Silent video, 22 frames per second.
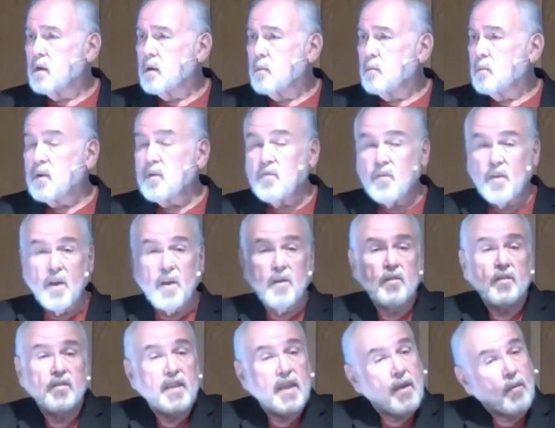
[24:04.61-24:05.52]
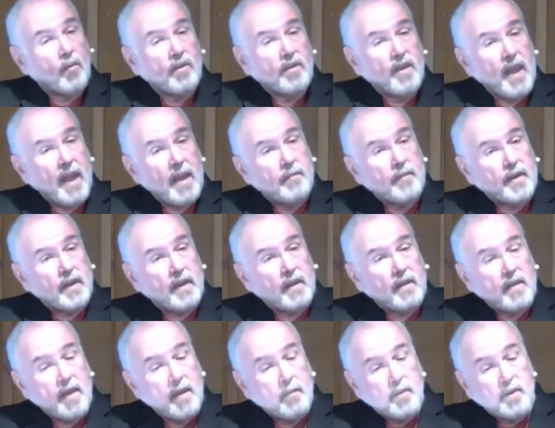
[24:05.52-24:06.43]
But if you understand what's happening in
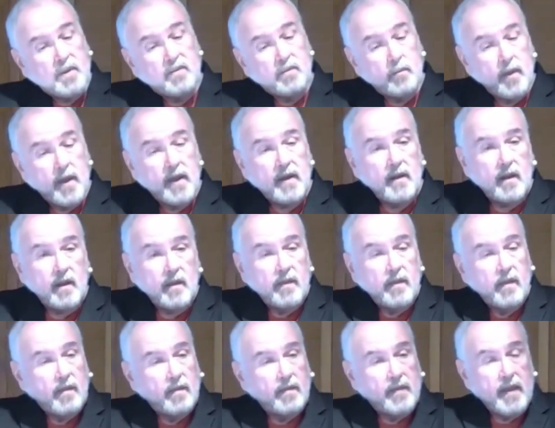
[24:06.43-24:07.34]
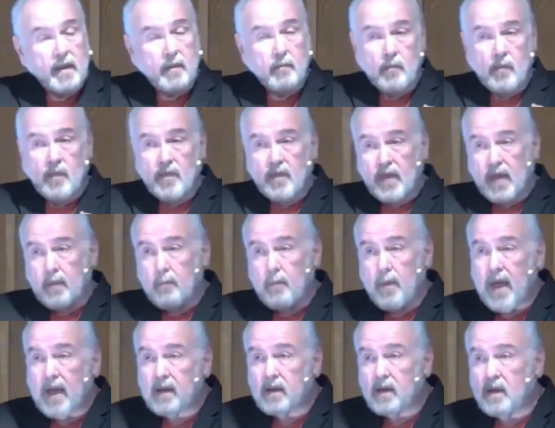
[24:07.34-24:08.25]
that piece of metal, that
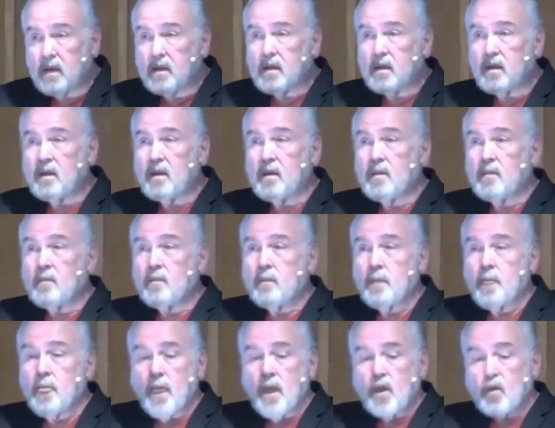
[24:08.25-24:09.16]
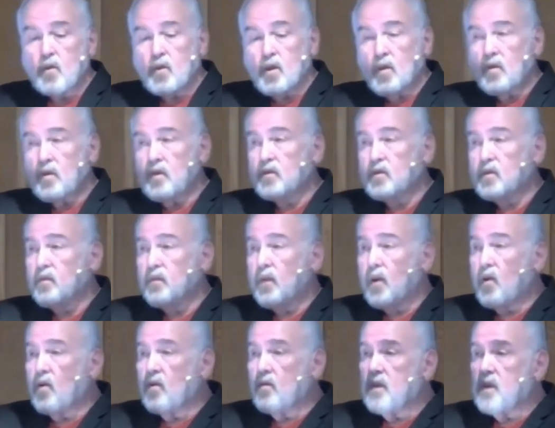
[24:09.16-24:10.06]
magnet, you know there's a
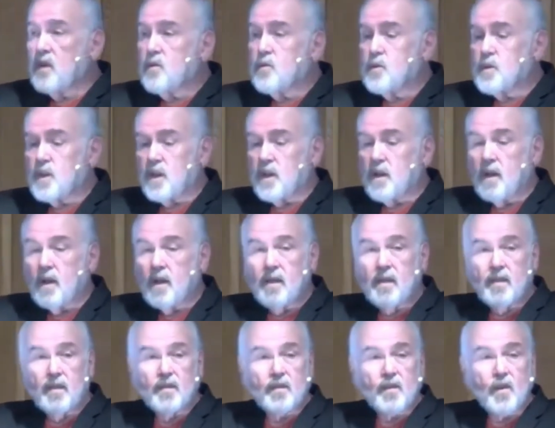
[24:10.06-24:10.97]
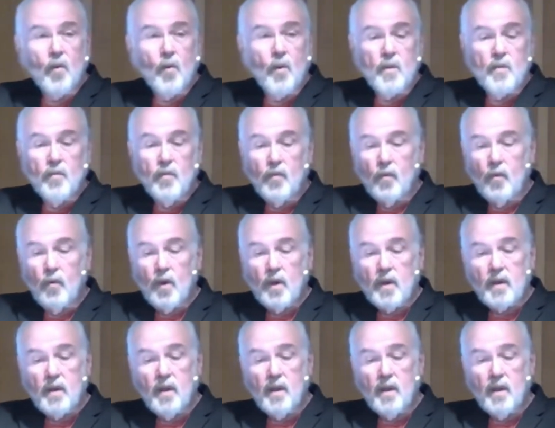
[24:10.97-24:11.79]
flow of energy that's going through it